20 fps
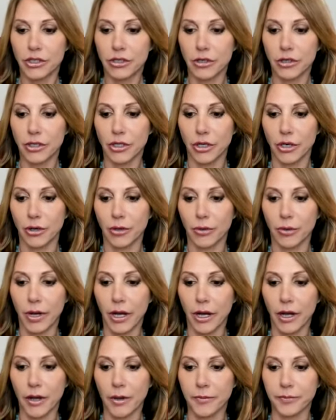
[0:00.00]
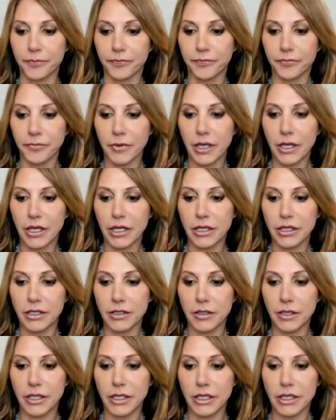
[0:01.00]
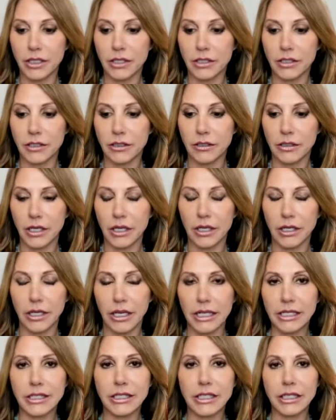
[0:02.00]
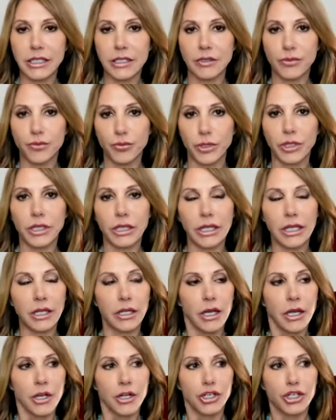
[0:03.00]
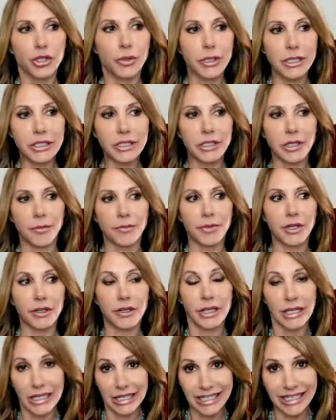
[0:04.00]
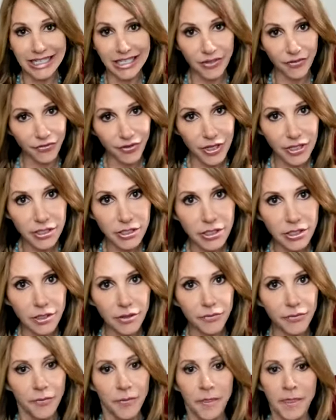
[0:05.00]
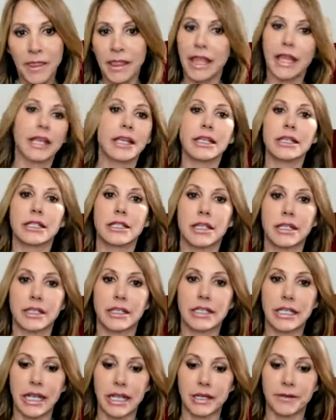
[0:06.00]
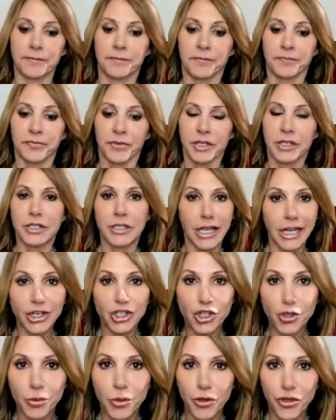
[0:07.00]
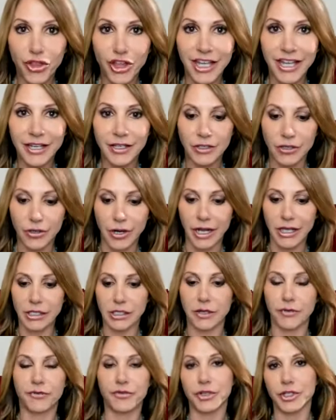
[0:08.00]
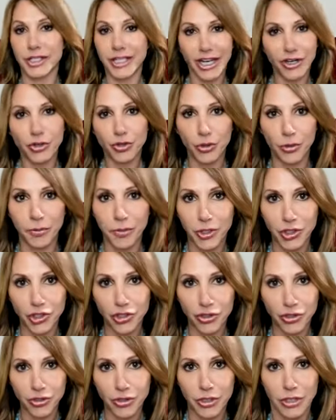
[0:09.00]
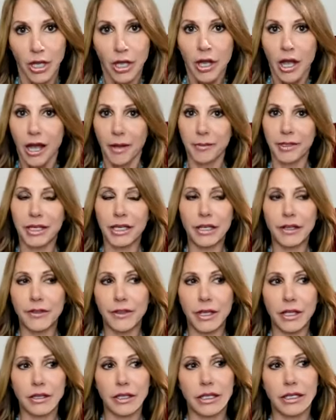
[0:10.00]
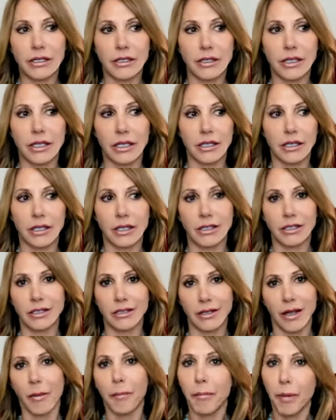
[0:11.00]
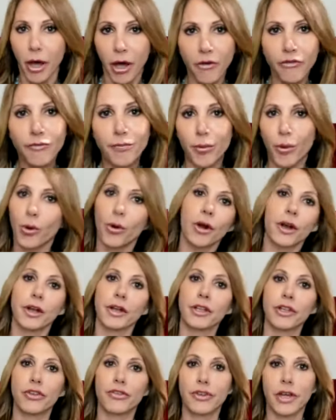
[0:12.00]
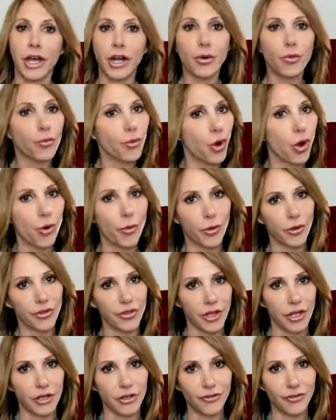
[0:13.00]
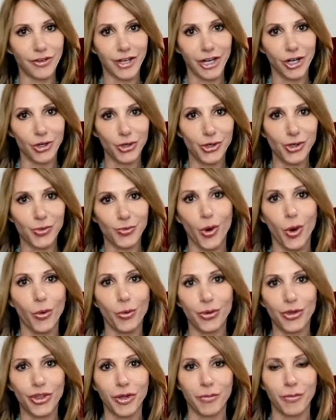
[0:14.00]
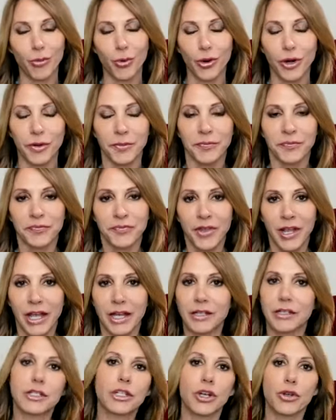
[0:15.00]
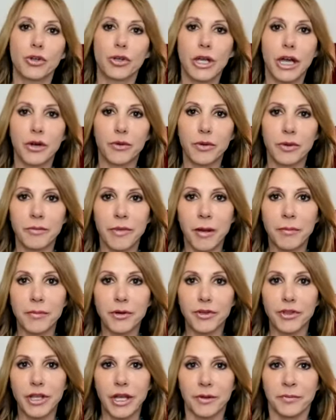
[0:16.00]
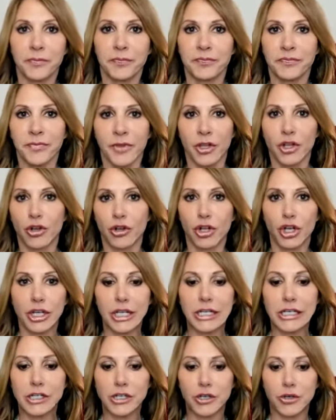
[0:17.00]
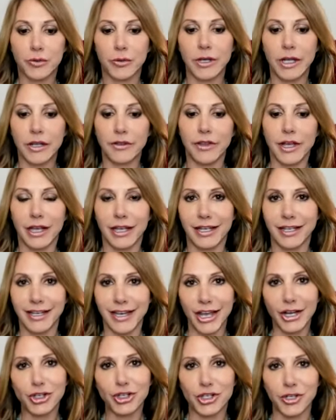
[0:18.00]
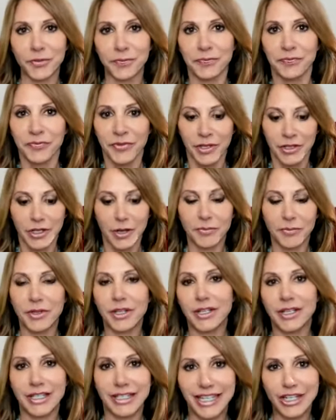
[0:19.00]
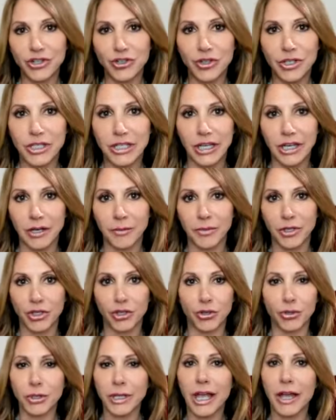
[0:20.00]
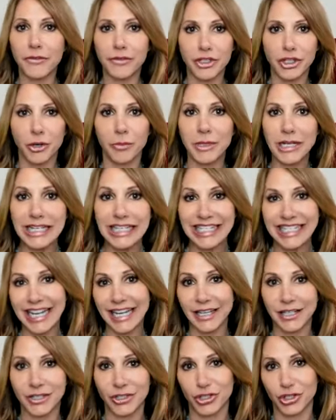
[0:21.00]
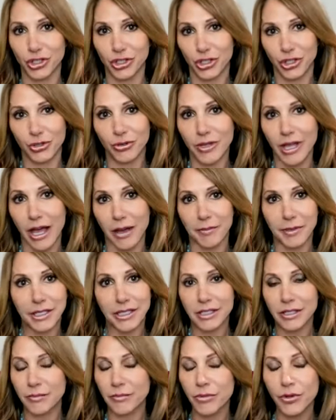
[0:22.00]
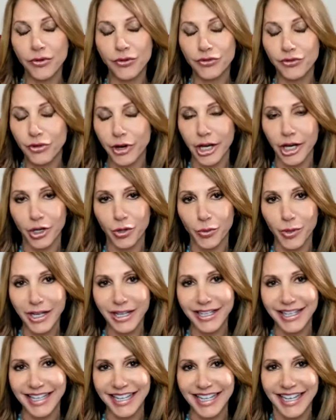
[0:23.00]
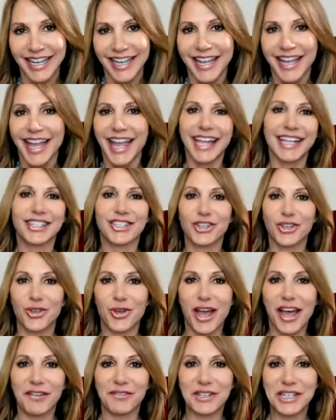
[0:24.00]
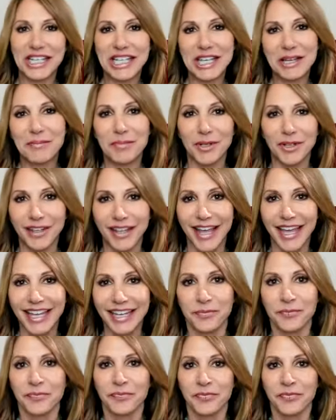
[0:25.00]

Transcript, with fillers: you know, um, he's he's unless he's really doing something that is offensive, like he's saying sexual things or asking for sexual pictures, I mean, anything that that is above board, you've got to roll with it. You've got to learn to roll with it more. And so you've got to remember that you're looking to create that connection, something that's interesting. I mean, you only have so many seconds to do that because it moves very quickly, and so you have to keep it light.